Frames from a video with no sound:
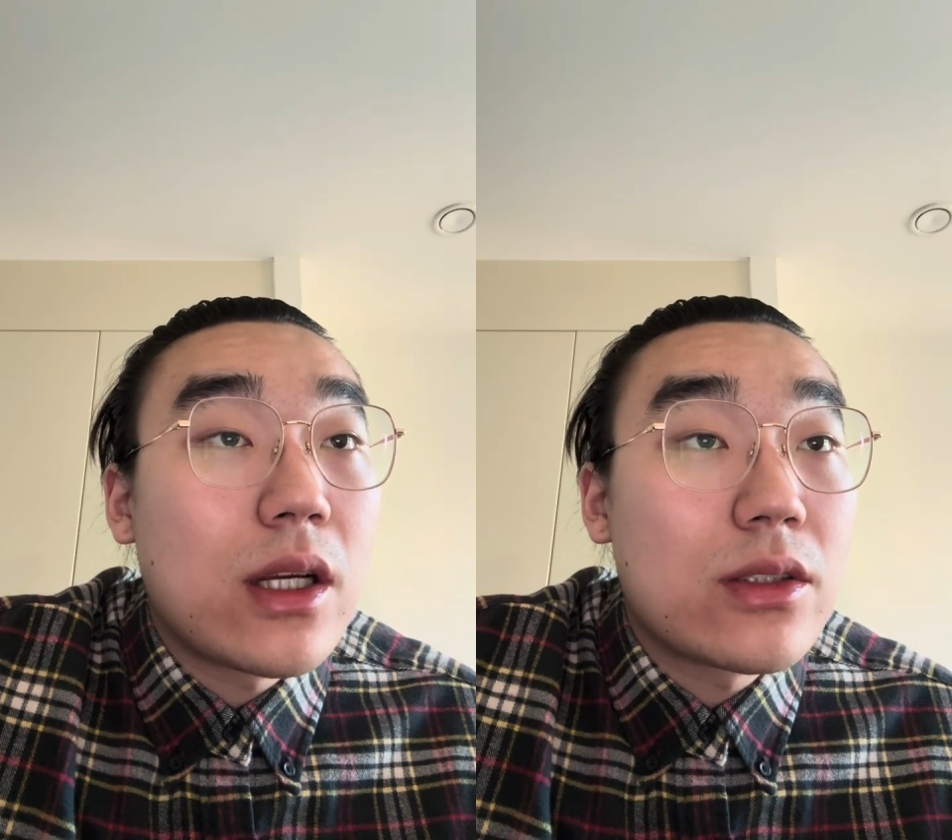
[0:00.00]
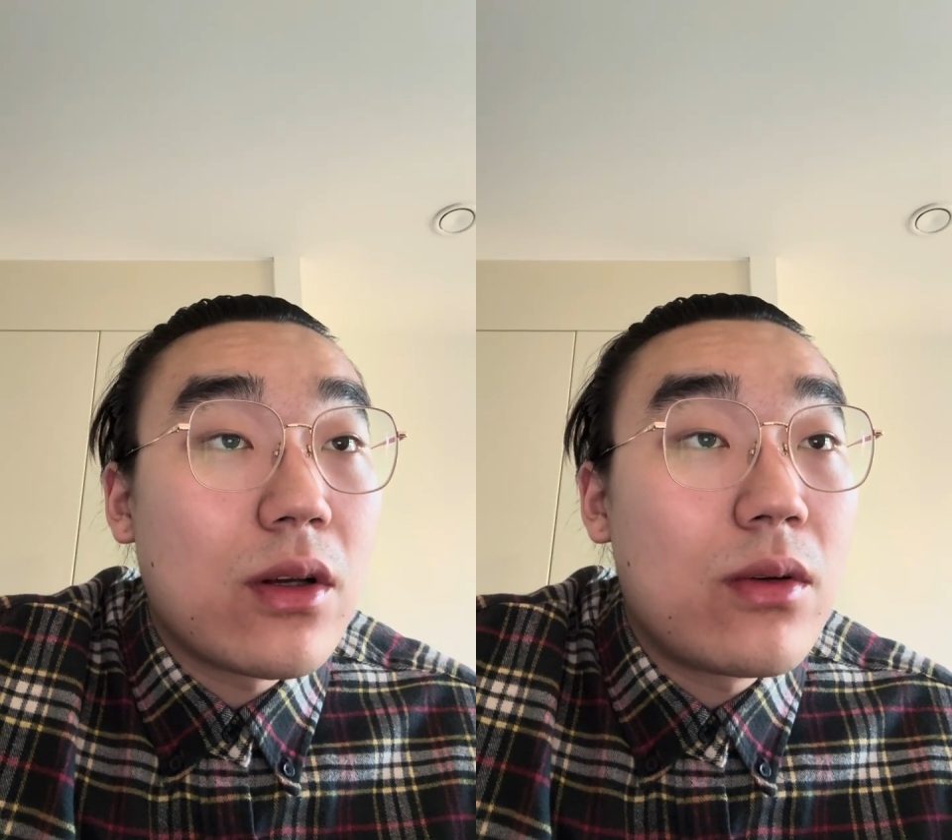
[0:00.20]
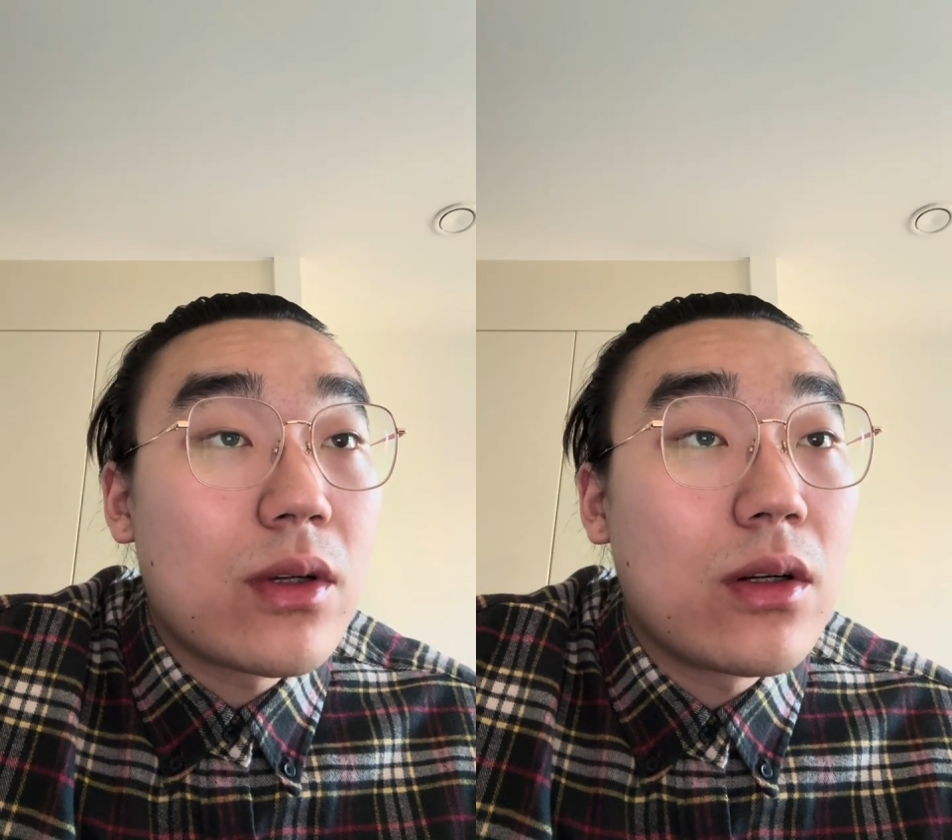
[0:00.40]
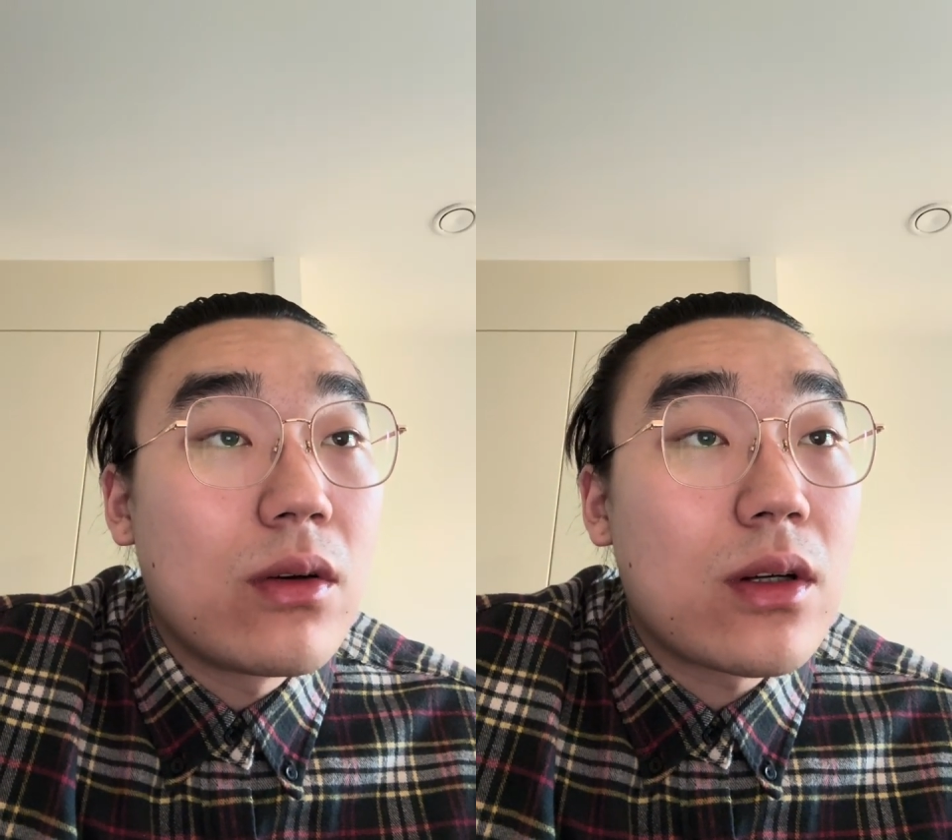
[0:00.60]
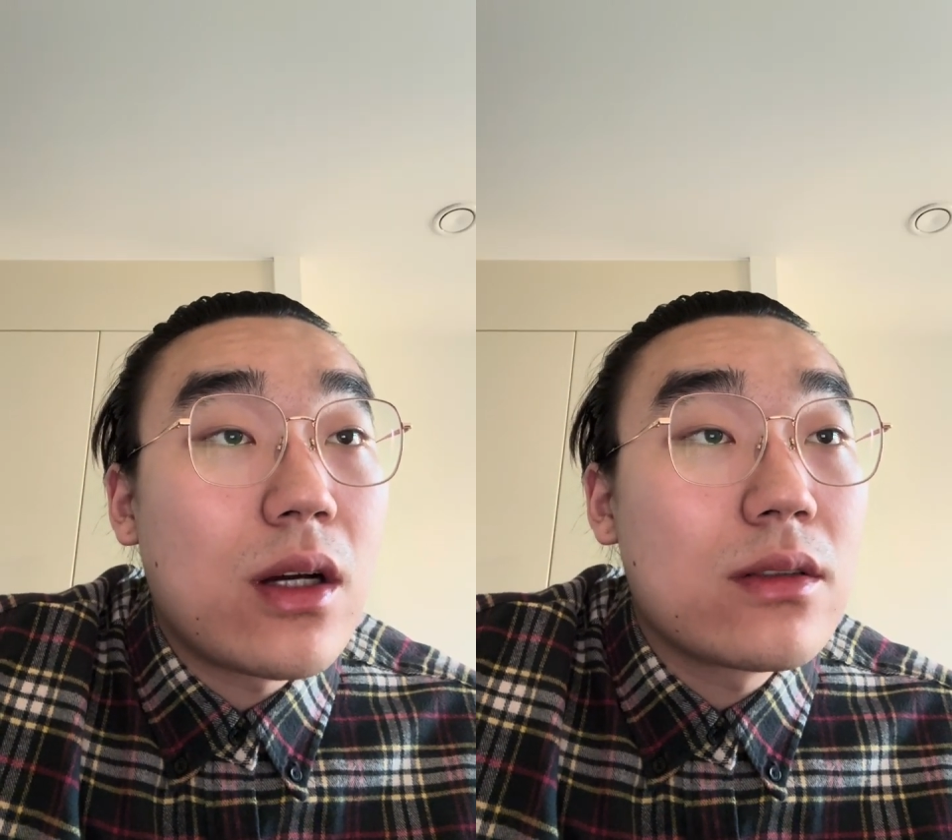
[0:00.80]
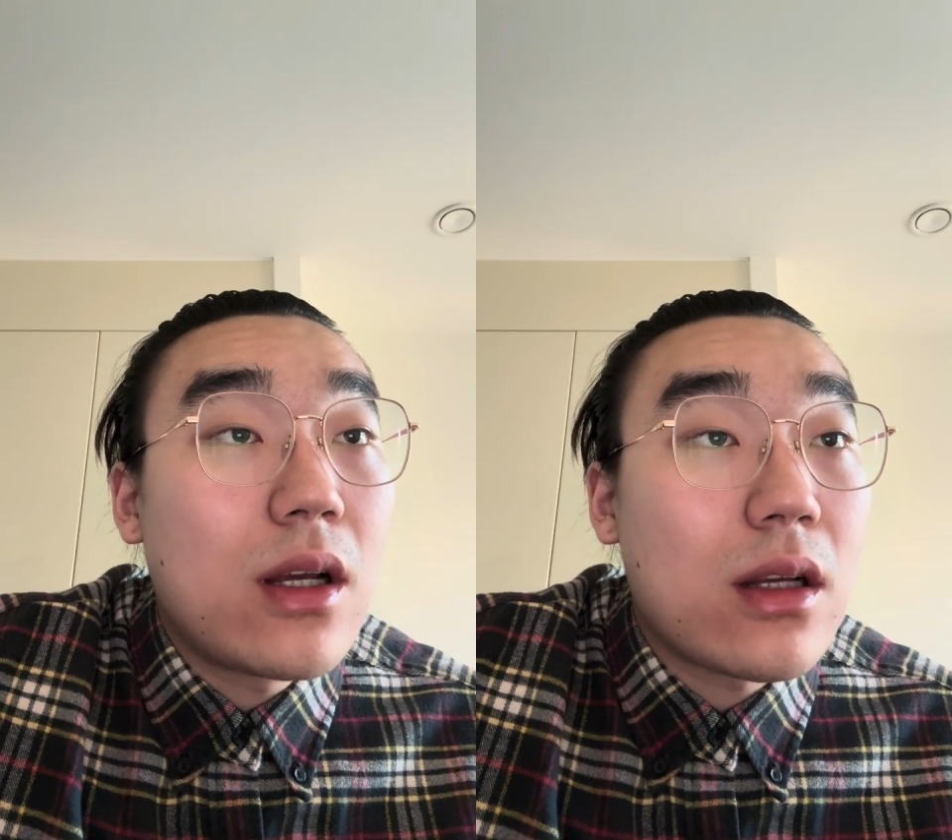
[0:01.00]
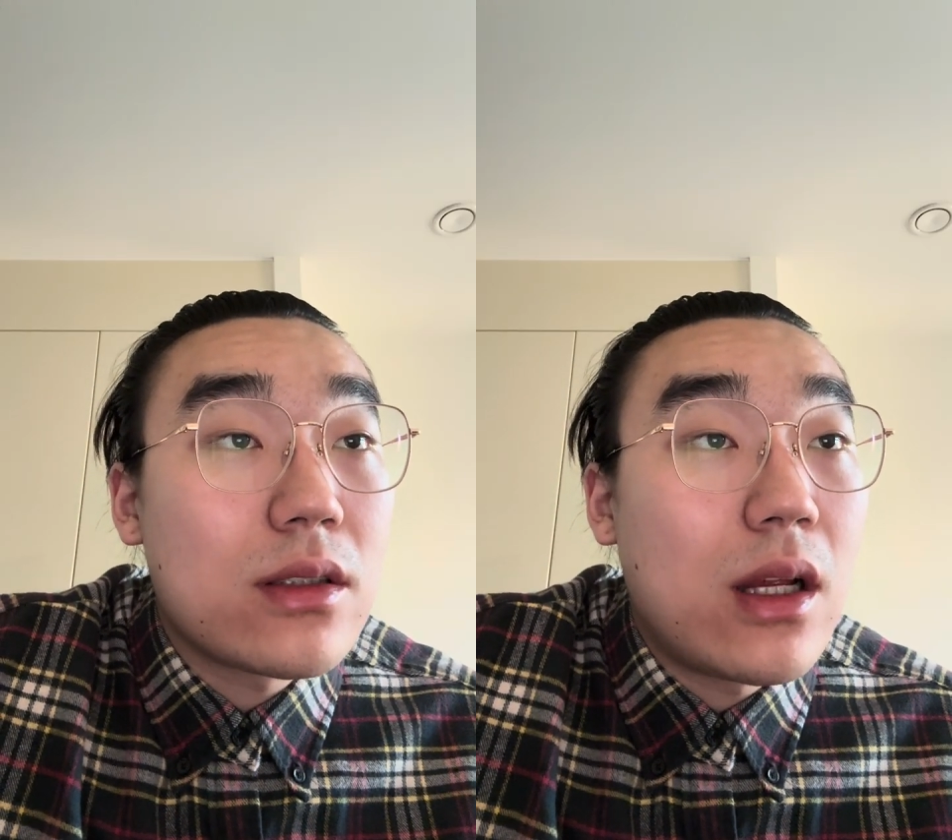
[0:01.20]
historical context